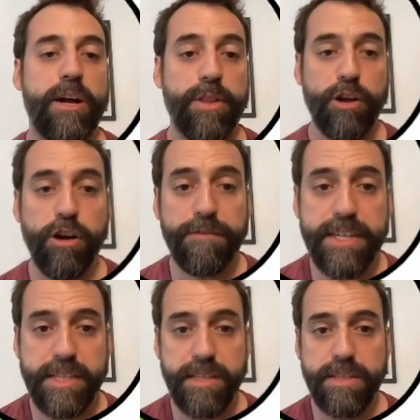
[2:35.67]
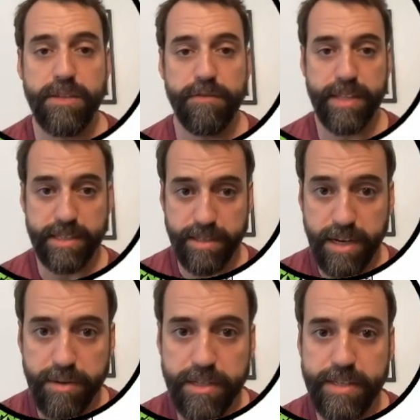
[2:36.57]
Now, the coefficients of this
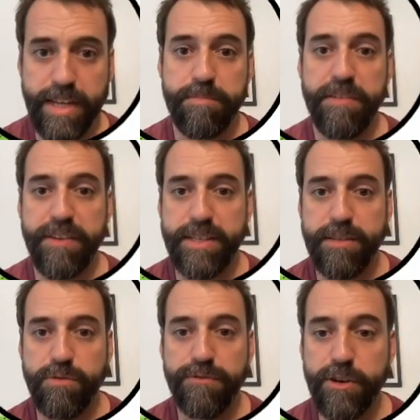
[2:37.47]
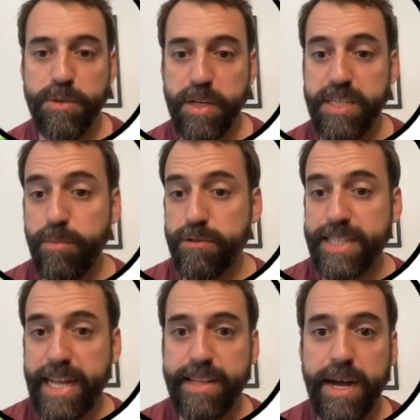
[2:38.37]
series can be fitted to first principles
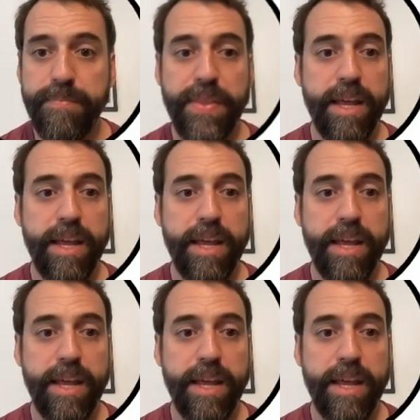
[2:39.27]
data,